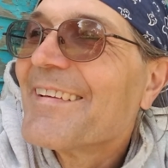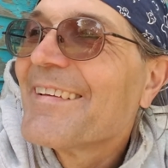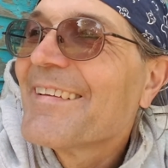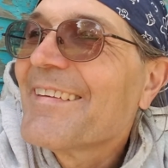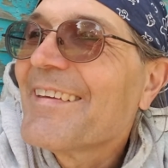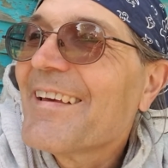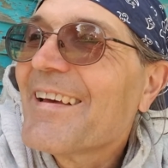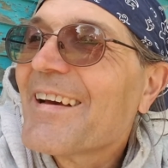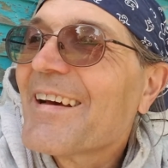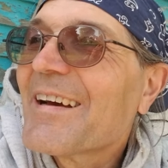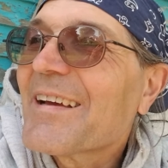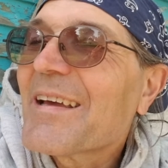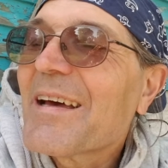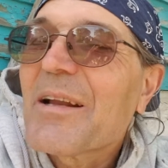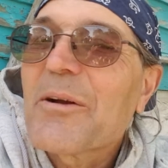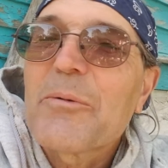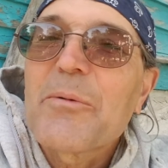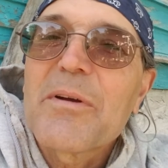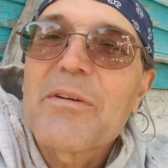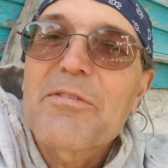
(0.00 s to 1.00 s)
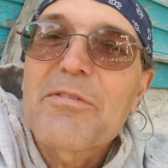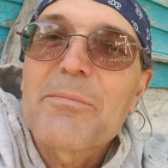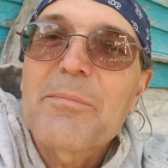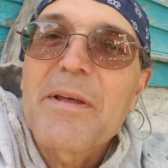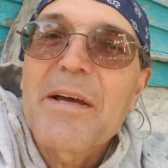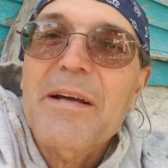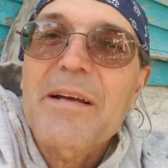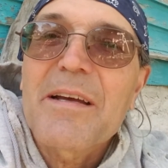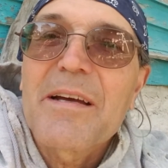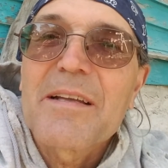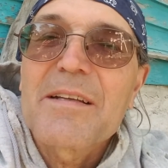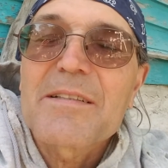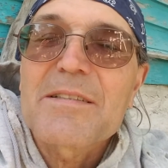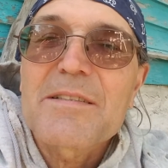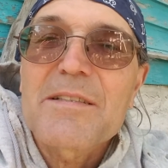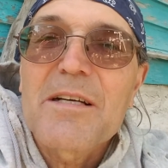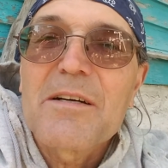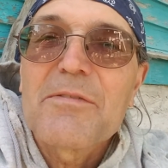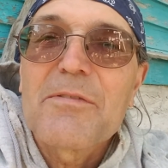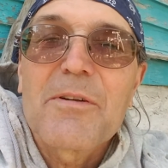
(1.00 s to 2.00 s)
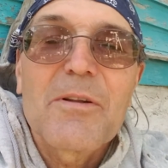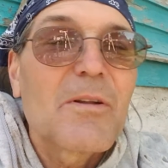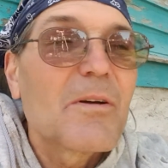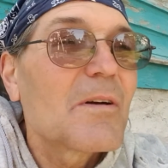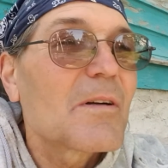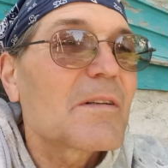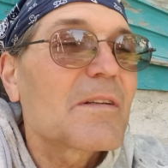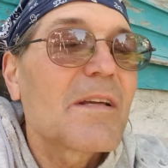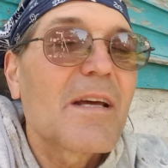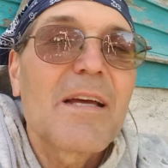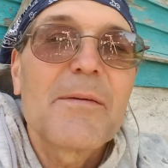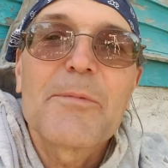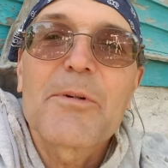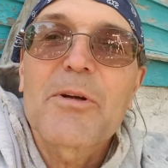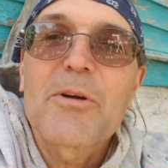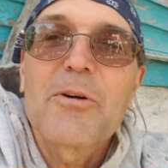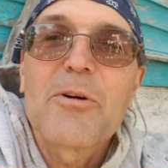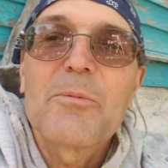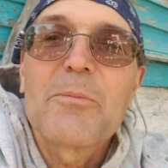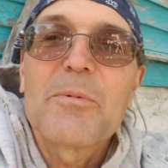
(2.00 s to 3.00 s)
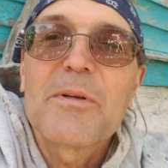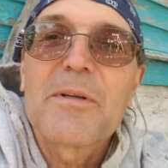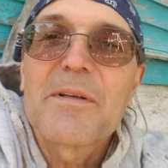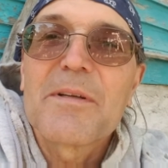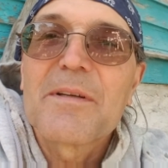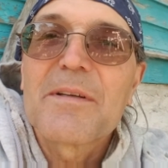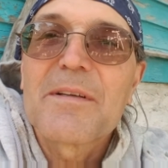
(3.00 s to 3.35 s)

yeah, I got away from that kind of stuff a long time ago, but